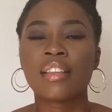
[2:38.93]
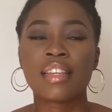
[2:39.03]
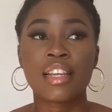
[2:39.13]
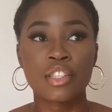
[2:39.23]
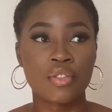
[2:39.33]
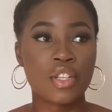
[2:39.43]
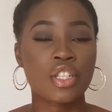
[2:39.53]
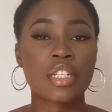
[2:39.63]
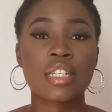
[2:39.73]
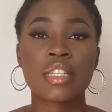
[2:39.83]
The next
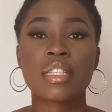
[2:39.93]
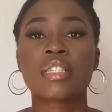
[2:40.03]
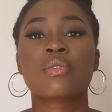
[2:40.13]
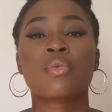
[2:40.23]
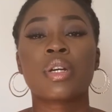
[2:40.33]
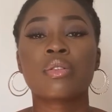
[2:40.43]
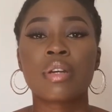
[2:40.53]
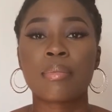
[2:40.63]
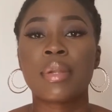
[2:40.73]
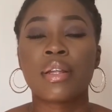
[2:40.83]
question is, where
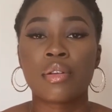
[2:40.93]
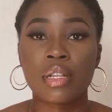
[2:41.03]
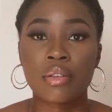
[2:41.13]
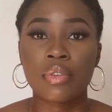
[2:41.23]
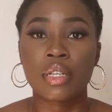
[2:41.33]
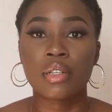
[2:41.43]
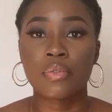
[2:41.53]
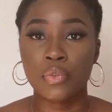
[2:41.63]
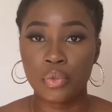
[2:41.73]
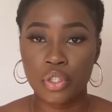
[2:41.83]
do I plan on living in
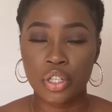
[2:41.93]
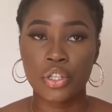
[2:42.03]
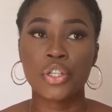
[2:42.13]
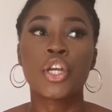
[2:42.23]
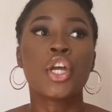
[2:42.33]
the future?